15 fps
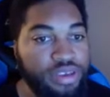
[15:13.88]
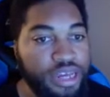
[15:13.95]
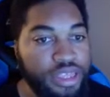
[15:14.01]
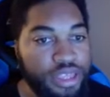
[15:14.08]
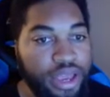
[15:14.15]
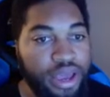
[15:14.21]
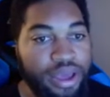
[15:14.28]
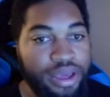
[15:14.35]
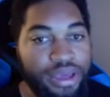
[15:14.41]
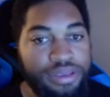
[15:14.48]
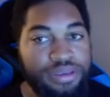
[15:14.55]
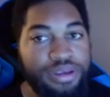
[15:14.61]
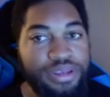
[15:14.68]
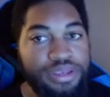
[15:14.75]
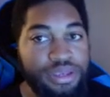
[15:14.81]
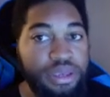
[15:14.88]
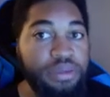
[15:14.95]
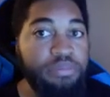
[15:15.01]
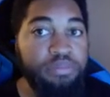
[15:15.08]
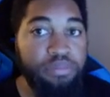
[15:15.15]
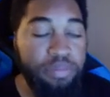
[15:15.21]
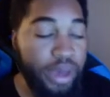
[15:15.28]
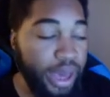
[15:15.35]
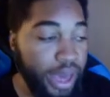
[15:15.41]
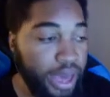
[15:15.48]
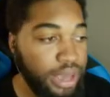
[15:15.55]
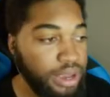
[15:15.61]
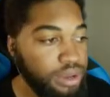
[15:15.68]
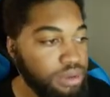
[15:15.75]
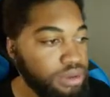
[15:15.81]
like that, it does get
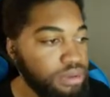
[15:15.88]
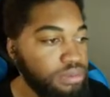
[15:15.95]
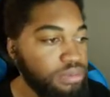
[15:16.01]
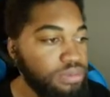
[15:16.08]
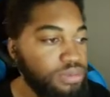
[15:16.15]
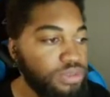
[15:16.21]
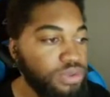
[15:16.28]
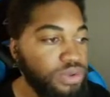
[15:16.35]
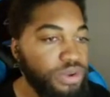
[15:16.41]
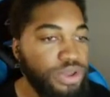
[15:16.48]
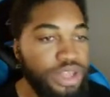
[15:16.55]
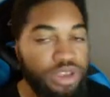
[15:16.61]
packed on